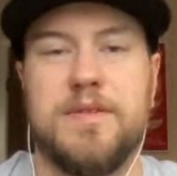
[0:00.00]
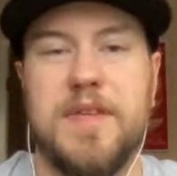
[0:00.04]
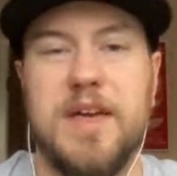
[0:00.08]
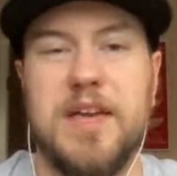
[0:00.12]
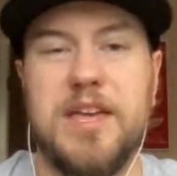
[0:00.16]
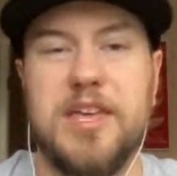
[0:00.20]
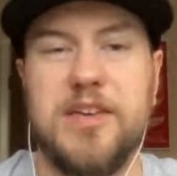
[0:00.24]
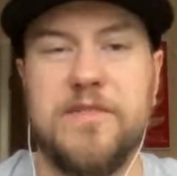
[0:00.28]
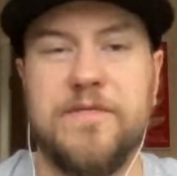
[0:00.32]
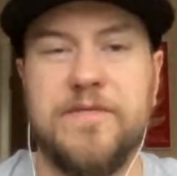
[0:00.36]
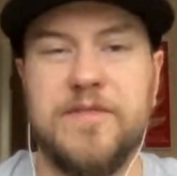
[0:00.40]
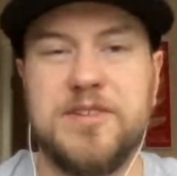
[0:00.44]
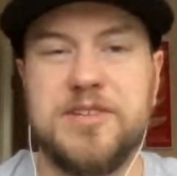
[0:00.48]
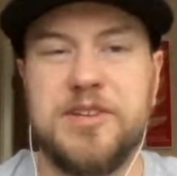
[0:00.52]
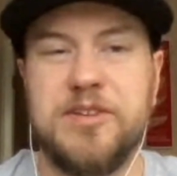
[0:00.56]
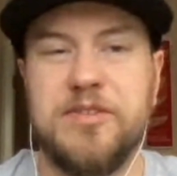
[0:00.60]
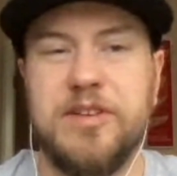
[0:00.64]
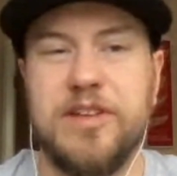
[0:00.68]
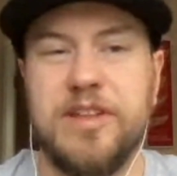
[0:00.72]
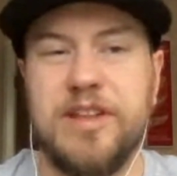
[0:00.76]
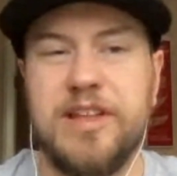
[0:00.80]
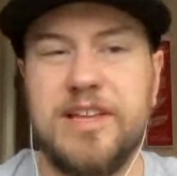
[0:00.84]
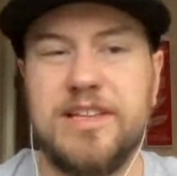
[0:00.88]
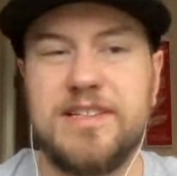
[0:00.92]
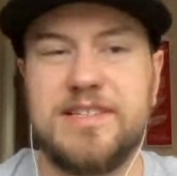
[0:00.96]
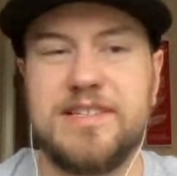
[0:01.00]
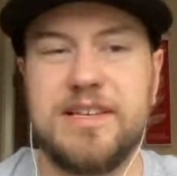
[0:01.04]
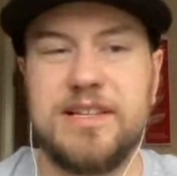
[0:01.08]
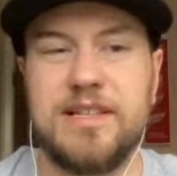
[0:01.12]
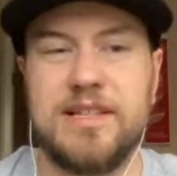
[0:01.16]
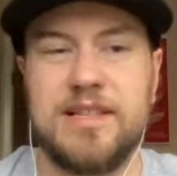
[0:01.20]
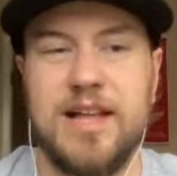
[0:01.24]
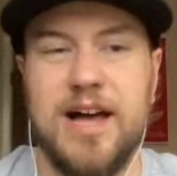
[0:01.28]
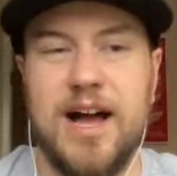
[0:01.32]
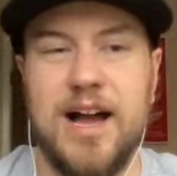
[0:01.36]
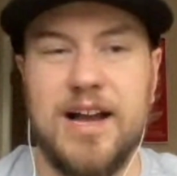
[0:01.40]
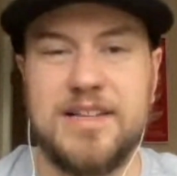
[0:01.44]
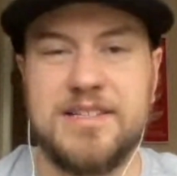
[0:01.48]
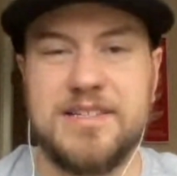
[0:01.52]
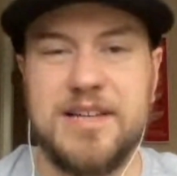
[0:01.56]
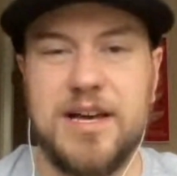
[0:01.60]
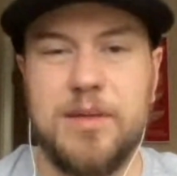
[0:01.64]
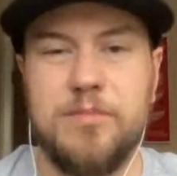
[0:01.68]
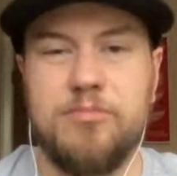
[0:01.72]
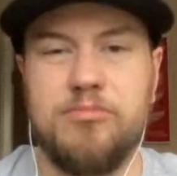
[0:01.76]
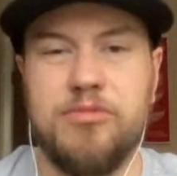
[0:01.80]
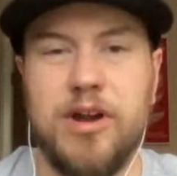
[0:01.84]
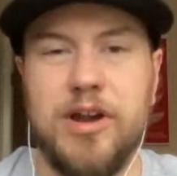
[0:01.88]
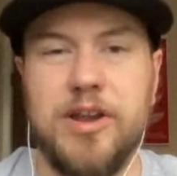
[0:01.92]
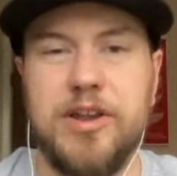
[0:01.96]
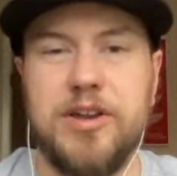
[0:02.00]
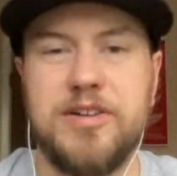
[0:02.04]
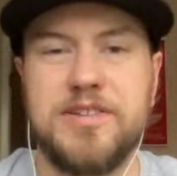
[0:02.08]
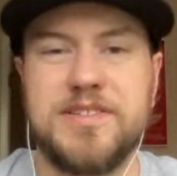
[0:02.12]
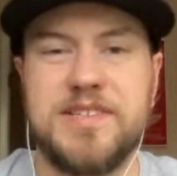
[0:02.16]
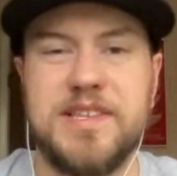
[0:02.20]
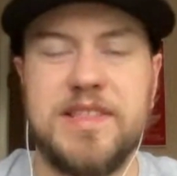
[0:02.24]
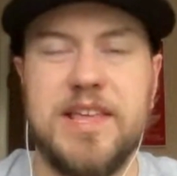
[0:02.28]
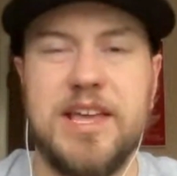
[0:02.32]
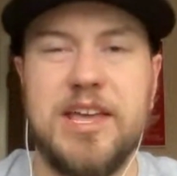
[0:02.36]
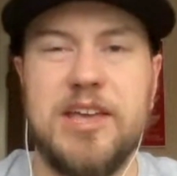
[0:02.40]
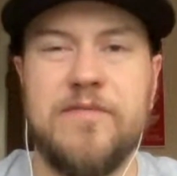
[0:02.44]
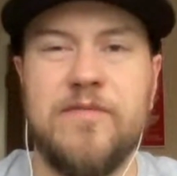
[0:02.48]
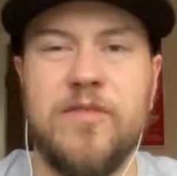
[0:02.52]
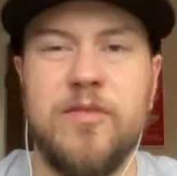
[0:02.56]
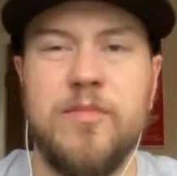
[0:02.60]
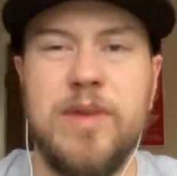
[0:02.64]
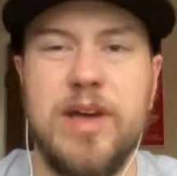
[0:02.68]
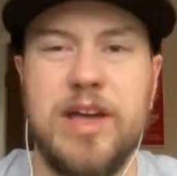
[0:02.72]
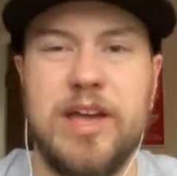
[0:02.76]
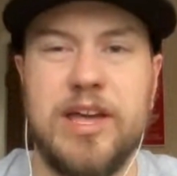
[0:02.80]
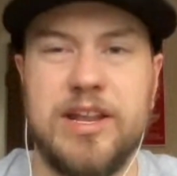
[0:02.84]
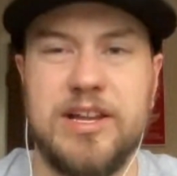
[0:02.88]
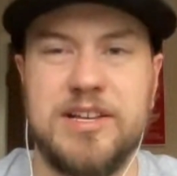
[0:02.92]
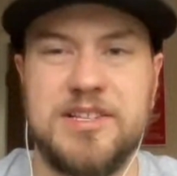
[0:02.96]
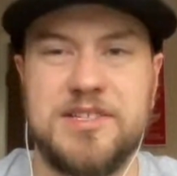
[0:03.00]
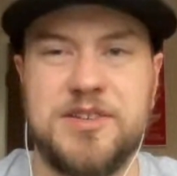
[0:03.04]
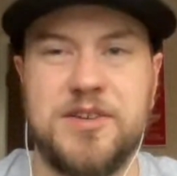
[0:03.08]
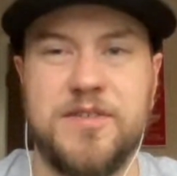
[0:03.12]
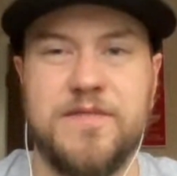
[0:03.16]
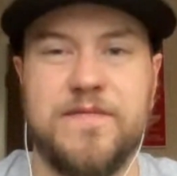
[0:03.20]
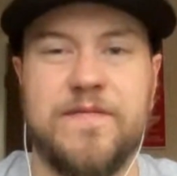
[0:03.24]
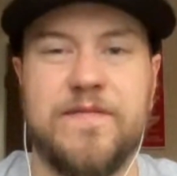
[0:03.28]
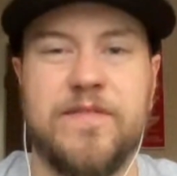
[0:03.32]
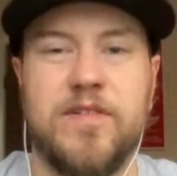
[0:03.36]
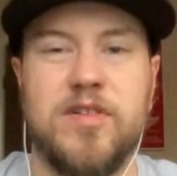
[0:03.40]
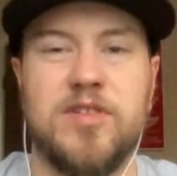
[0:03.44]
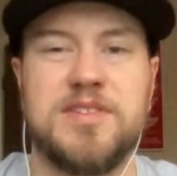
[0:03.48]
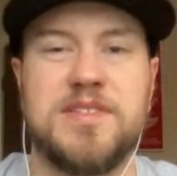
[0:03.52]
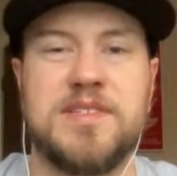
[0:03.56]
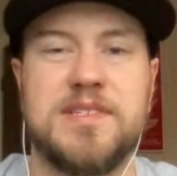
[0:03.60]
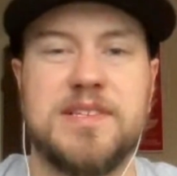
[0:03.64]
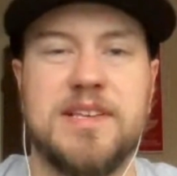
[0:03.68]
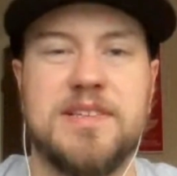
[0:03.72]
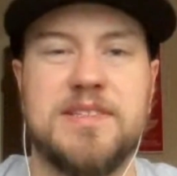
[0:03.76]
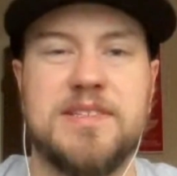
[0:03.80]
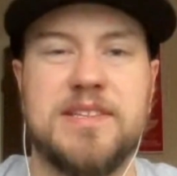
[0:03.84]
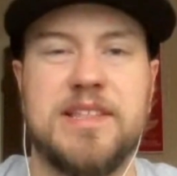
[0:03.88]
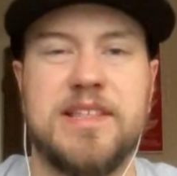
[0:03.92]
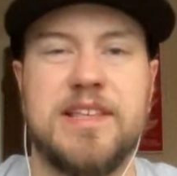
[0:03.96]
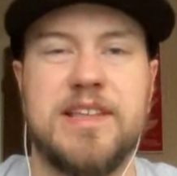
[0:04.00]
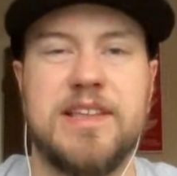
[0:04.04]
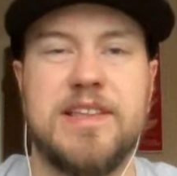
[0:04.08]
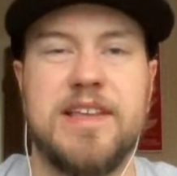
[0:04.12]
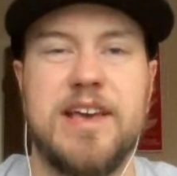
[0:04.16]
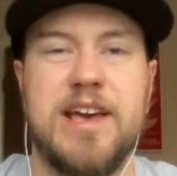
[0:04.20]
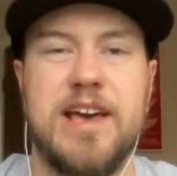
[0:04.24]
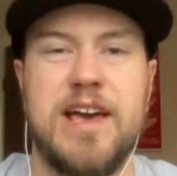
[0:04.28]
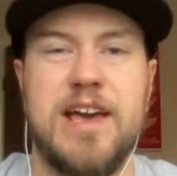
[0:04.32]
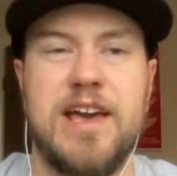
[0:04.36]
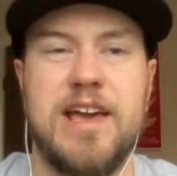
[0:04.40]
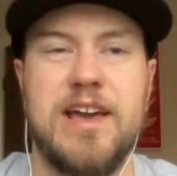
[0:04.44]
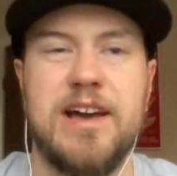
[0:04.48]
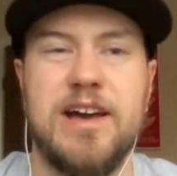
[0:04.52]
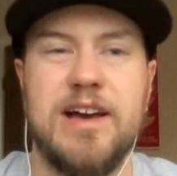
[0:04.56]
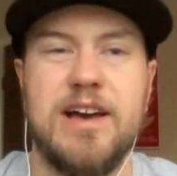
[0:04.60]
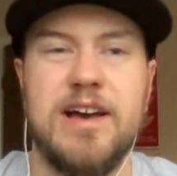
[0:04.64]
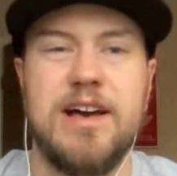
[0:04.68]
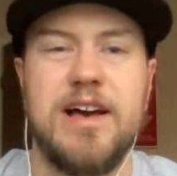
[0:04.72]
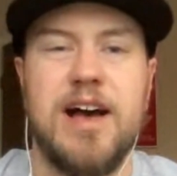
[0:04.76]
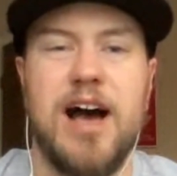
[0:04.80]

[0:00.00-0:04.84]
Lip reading: Thank you for tuning in to Locked On Predators, and thank you for making us your first listen of the day.